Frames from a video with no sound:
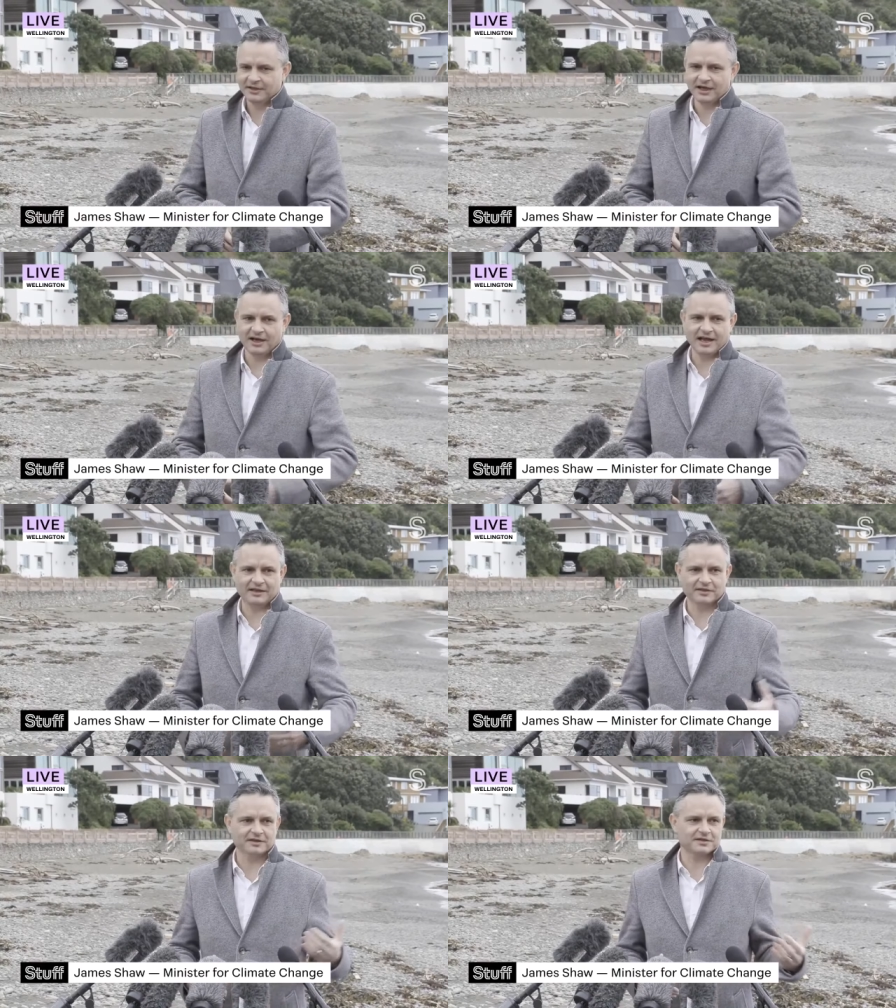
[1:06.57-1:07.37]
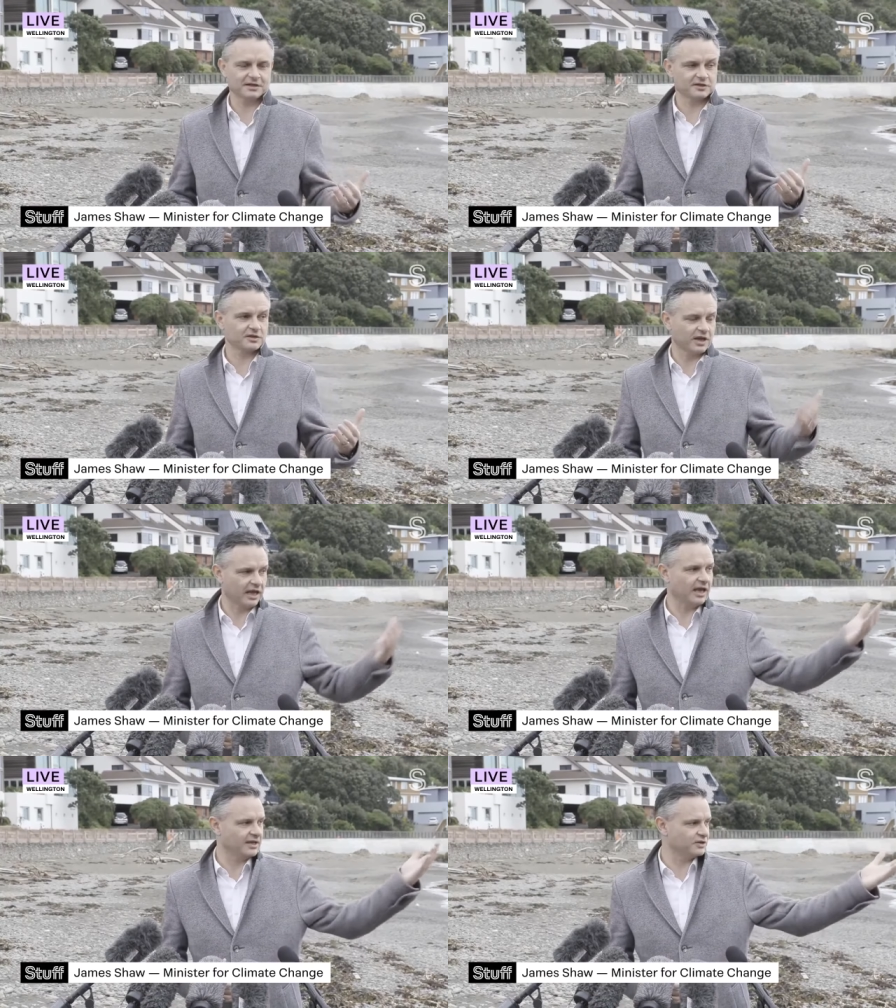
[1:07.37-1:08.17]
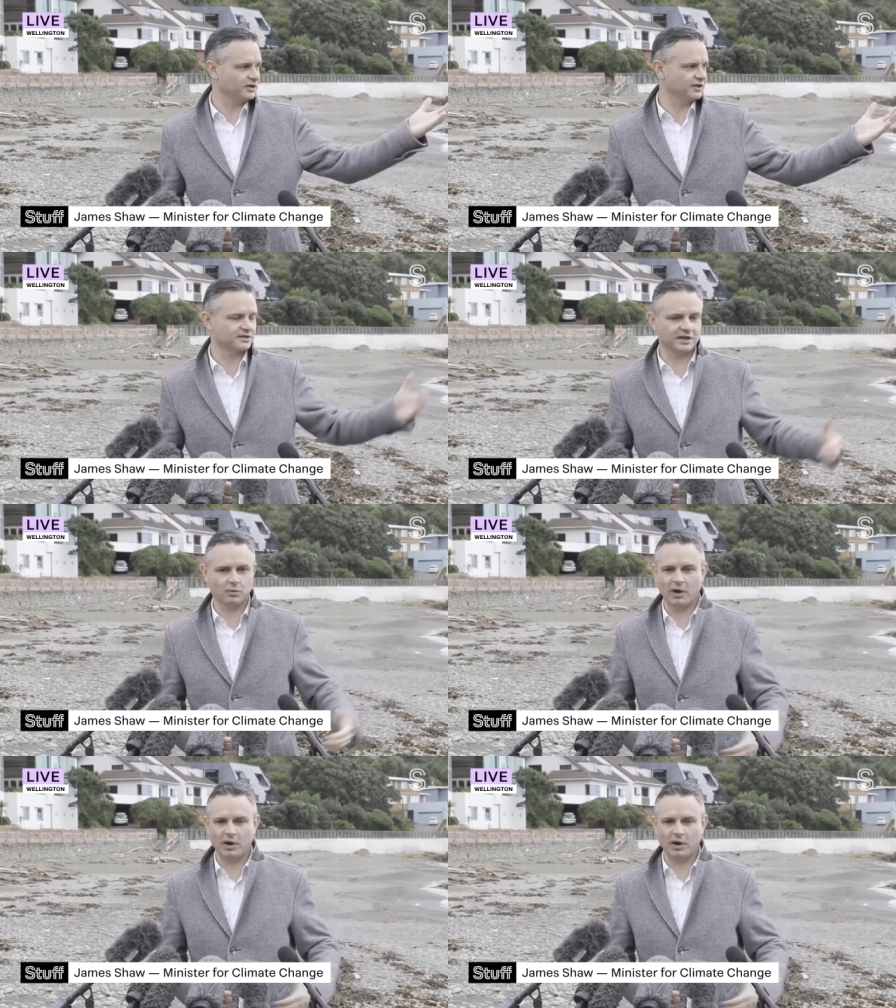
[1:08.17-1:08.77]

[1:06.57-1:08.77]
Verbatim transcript: Uh, and this is as you can see,